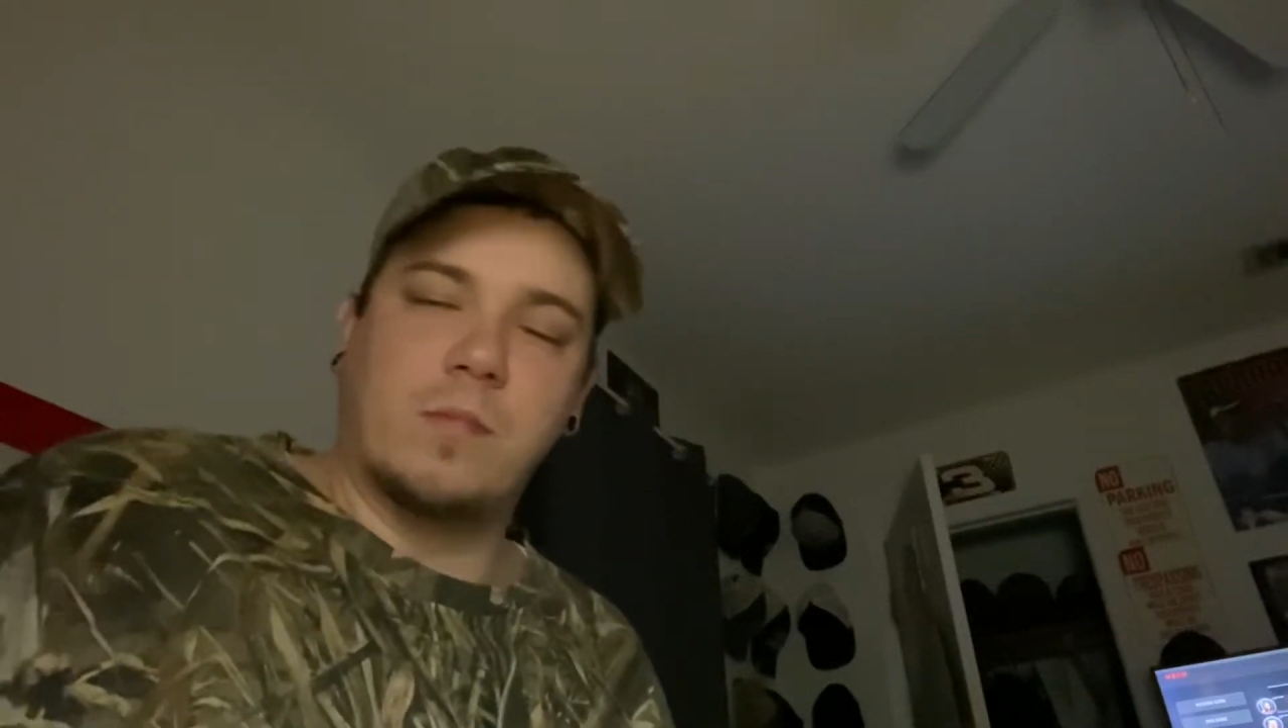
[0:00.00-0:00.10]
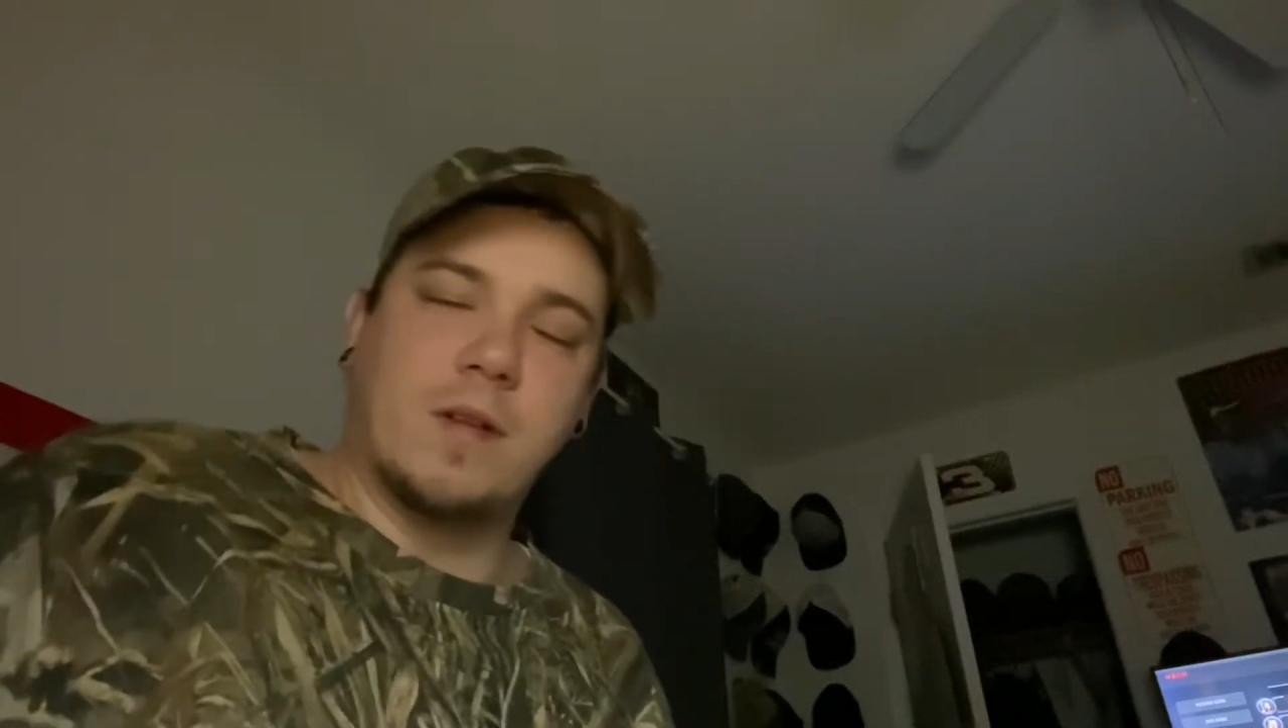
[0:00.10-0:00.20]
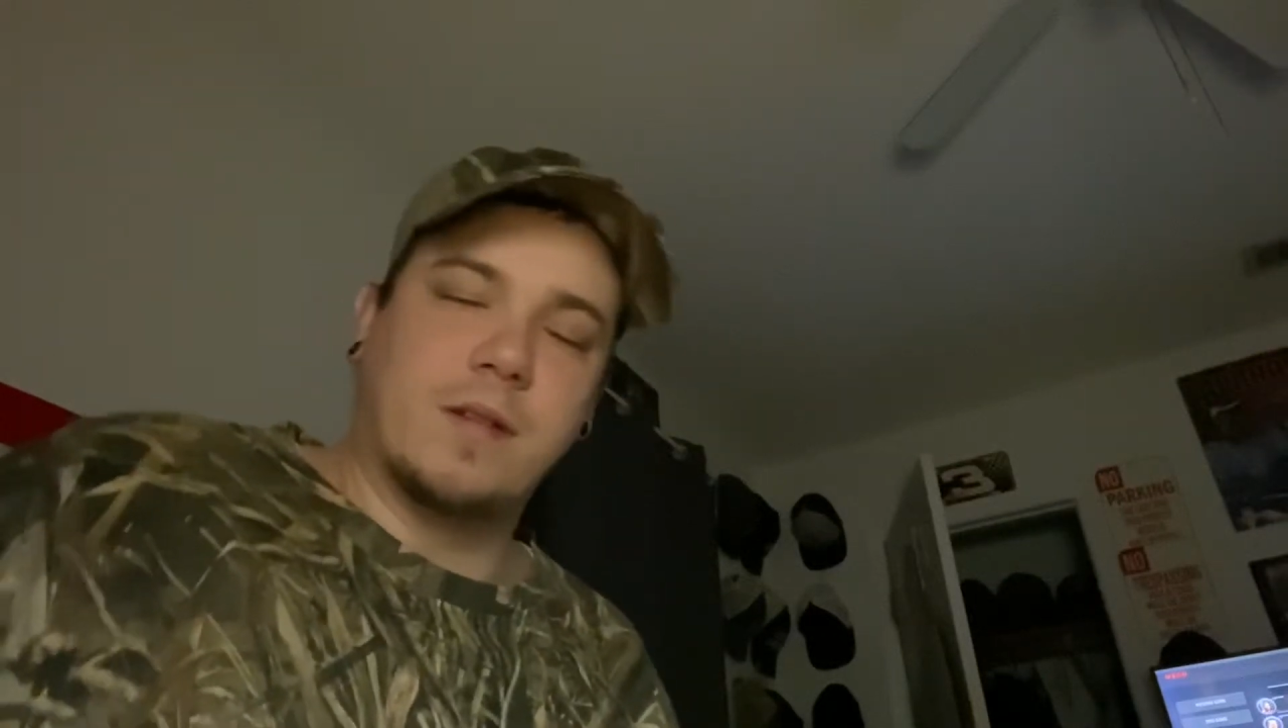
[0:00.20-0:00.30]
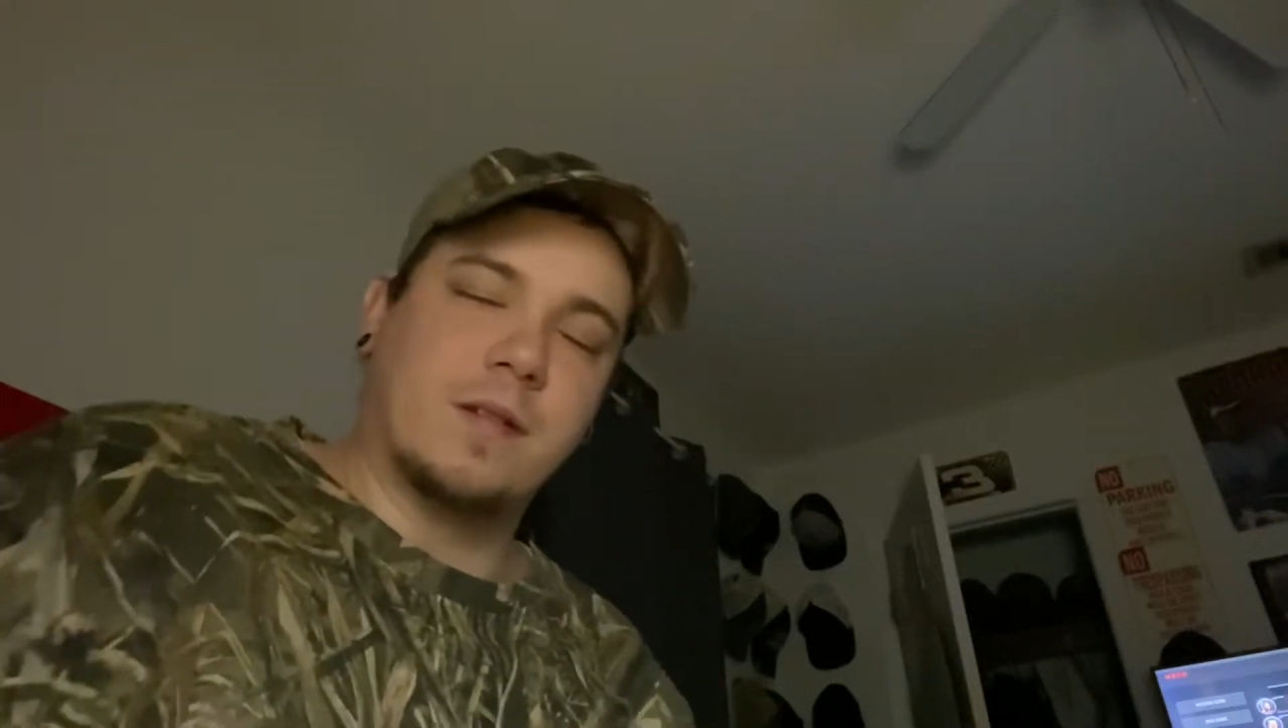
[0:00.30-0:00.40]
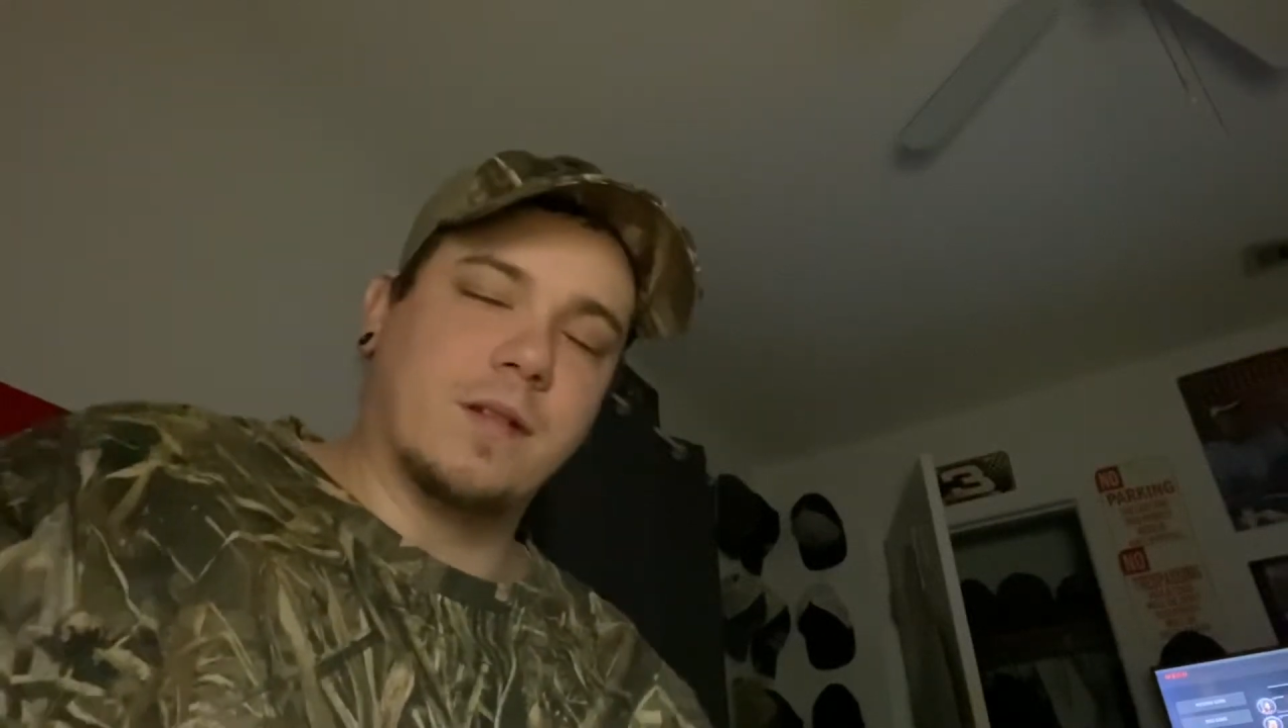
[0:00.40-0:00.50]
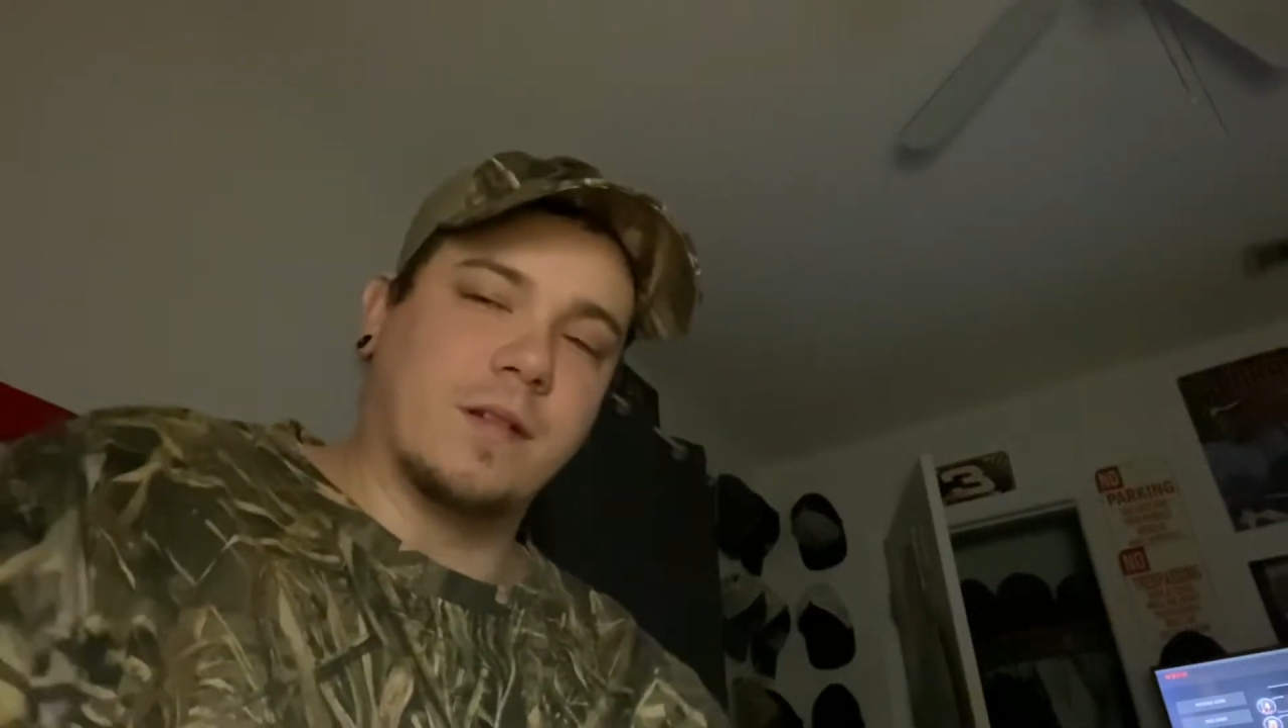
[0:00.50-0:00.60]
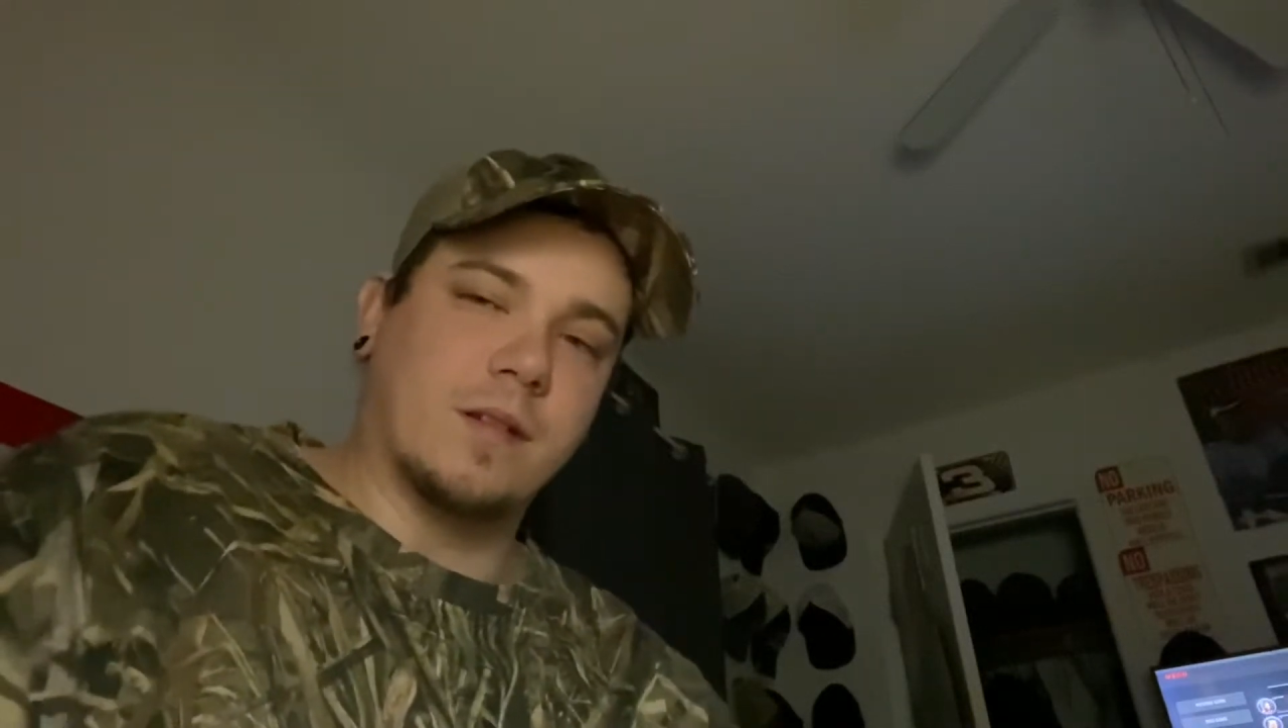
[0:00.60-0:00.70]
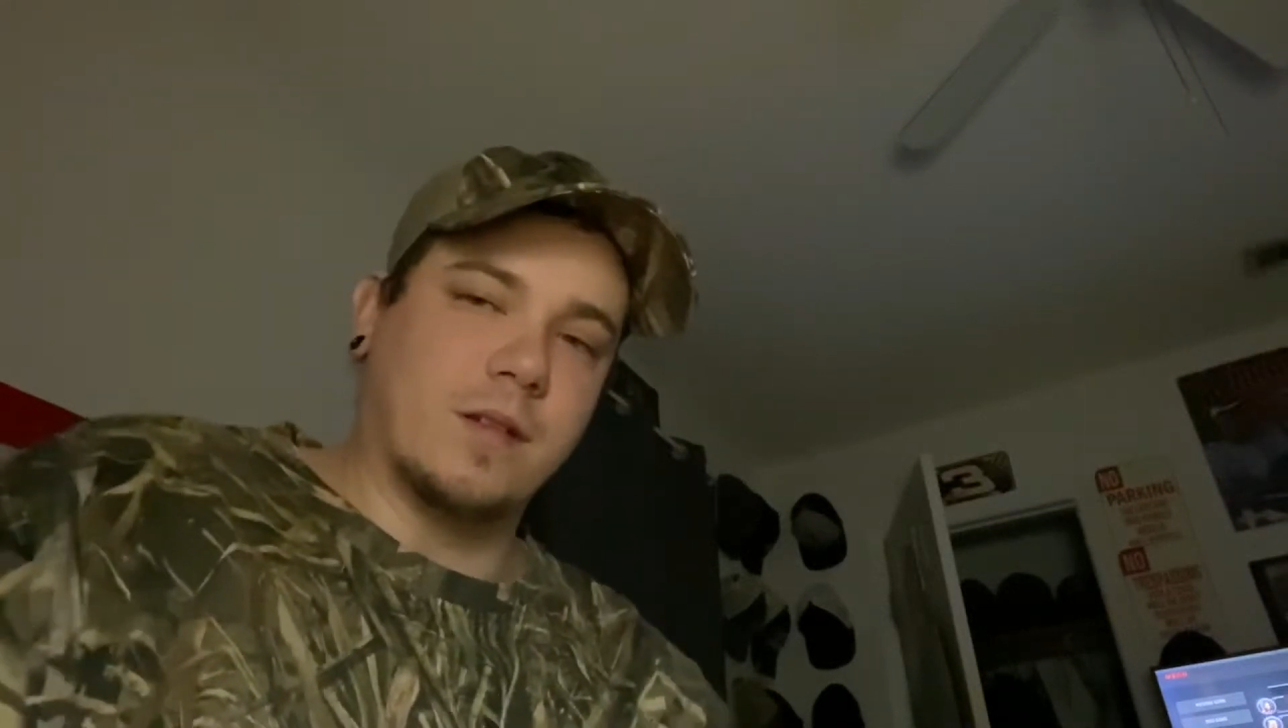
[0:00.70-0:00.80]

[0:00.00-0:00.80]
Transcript: This is